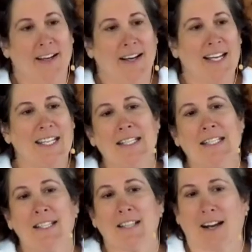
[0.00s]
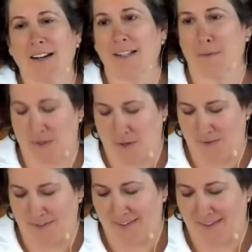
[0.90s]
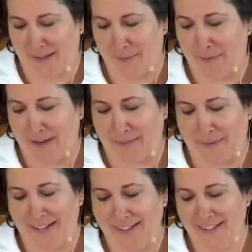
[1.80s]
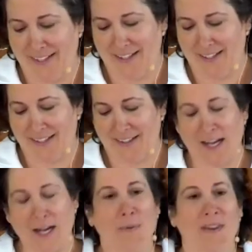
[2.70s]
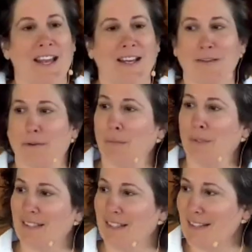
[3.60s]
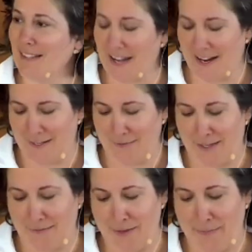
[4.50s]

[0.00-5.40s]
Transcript: I didn't entirely resolve this dilemma, by the way. Like with the end of homelessness, the end of life in the